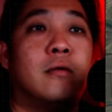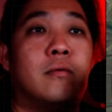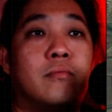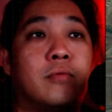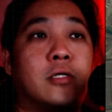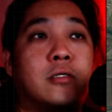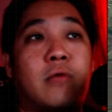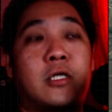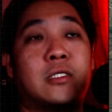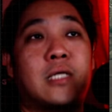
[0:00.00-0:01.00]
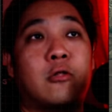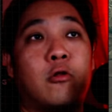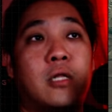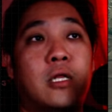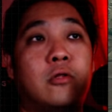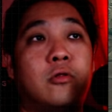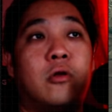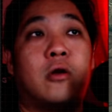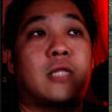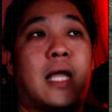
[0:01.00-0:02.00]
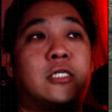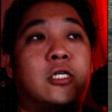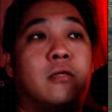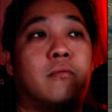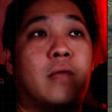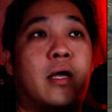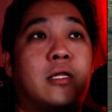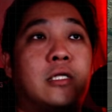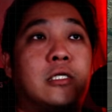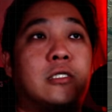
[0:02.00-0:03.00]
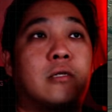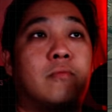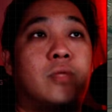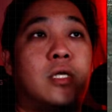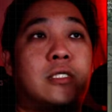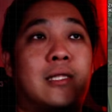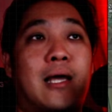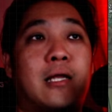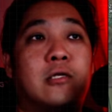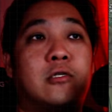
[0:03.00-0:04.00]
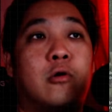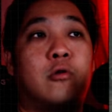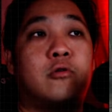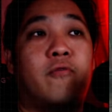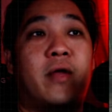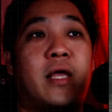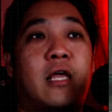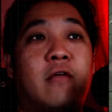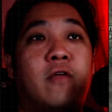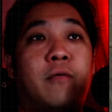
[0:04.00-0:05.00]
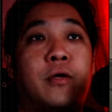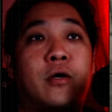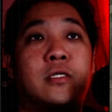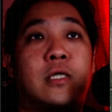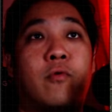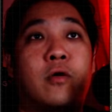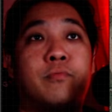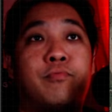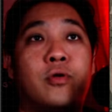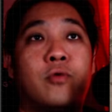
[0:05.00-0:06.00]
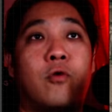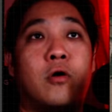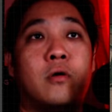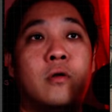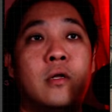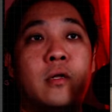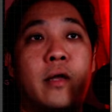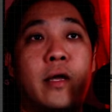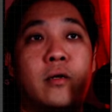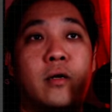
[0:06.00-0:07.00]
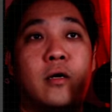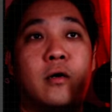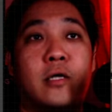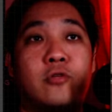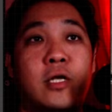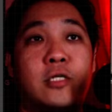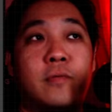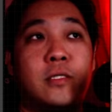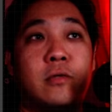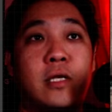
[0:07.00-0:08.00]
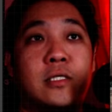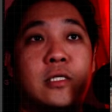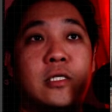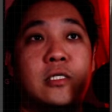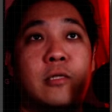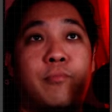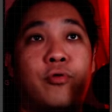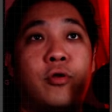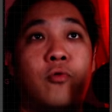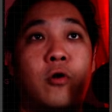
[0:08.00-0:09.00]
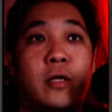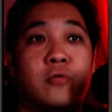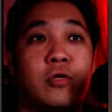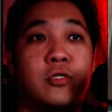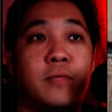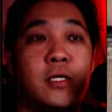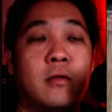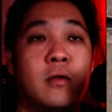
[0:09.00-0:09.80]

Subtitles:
because the Russians can totally not touch it. And this line is also very heavy, because there was pre-war and entrenchments. You can see this is a pre-war entrenchment,